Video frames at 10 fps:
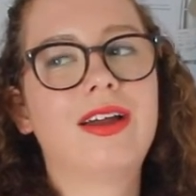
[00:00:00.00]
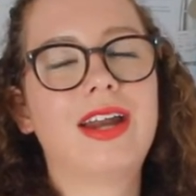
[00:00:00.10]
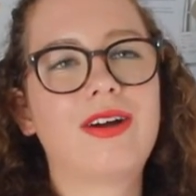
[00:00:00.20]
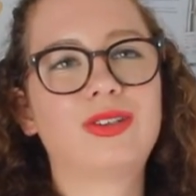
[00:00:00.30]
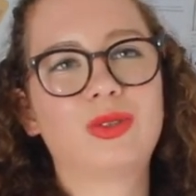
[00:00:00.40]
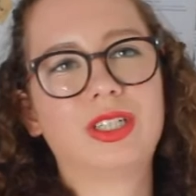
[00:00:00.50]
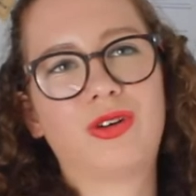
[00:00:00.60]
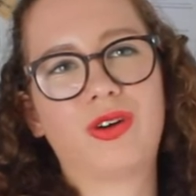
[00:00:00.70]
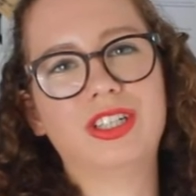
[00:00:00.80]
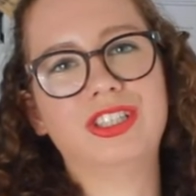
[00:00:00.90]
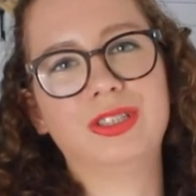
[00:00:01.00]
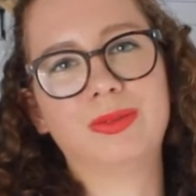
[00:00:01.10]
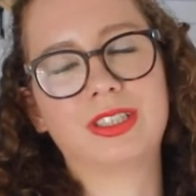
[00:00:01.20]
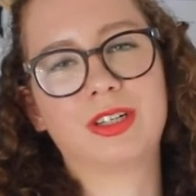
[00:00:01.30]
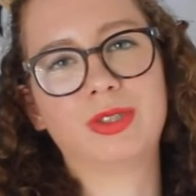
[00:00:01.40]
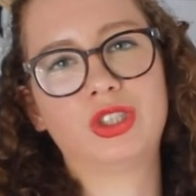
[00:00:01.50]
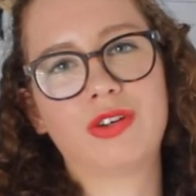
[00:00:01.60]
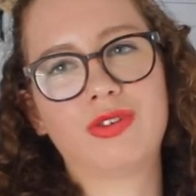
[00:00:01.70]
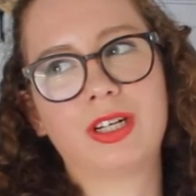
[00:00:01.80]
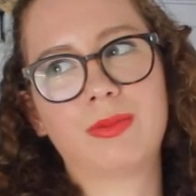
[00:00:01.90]
Now it's really cringy because I'll be
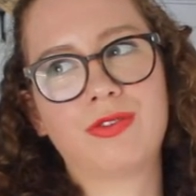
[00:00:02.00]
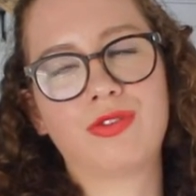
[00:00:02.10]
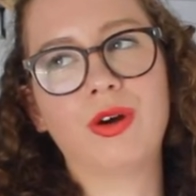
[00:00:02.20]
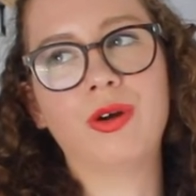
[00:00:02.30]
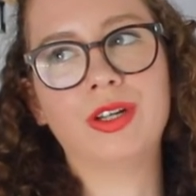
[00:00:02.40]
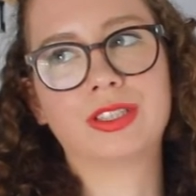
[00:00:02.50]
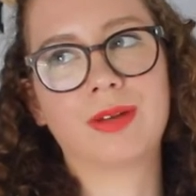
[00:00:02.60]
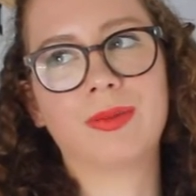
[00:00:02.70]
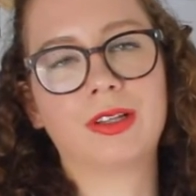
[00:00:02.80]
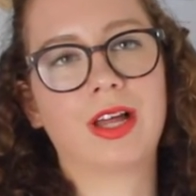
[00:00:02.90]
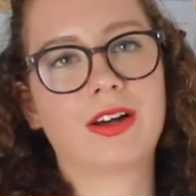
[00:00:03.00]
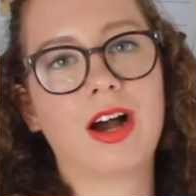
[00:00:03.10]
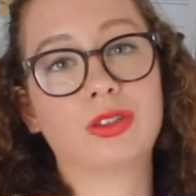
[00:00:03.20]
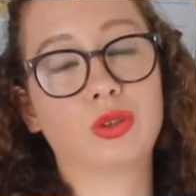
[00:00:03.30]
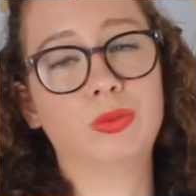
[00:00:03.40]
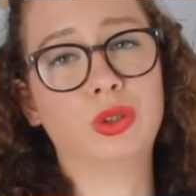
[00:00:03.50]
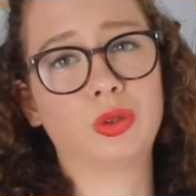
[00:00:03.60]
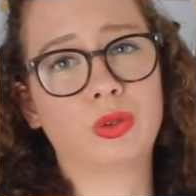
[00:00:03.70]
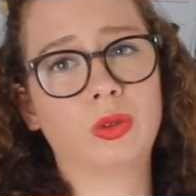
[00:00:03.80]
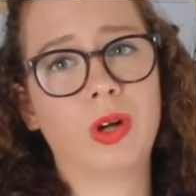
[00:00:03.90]
shuffling my phone and something like High School
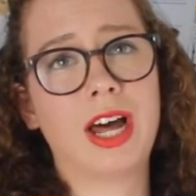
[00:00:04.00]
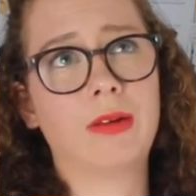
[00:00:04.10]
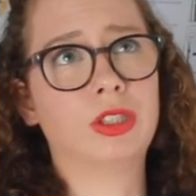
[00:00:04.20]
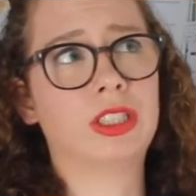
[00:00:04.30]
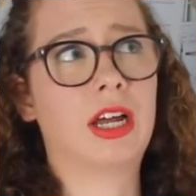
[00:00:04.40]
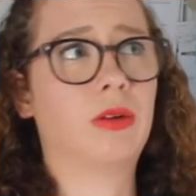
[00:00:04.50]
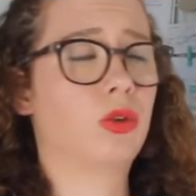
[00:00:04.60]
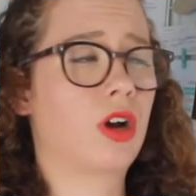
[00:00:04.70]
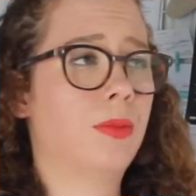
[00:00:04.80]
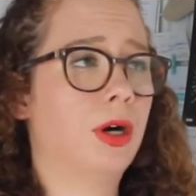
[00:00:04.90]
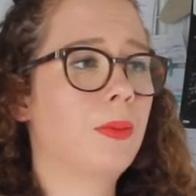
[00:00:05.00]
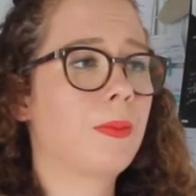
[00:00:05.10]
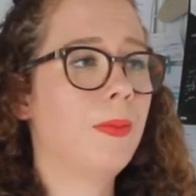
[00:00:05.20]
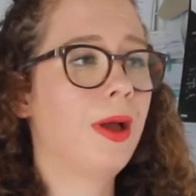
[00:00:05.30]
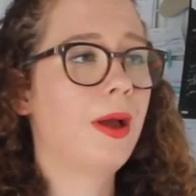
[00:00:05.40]
Musical or Hannah Montana will come up.